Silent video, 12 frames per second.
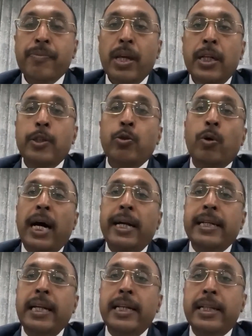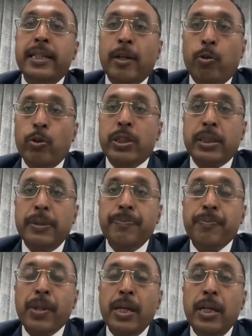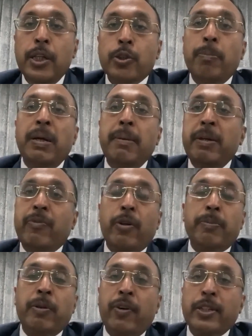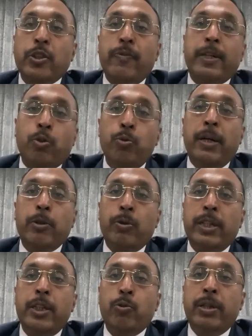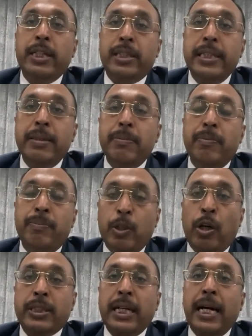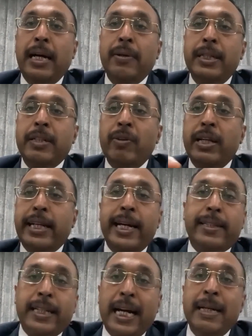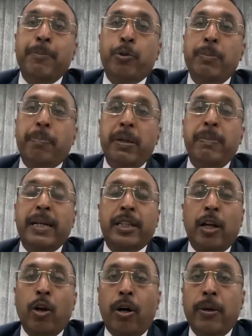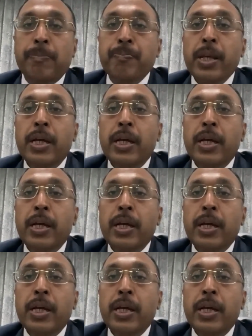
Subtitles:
you are dealing in the goods, so maybe from the 1st of October 2023, because it will take time to implement the law,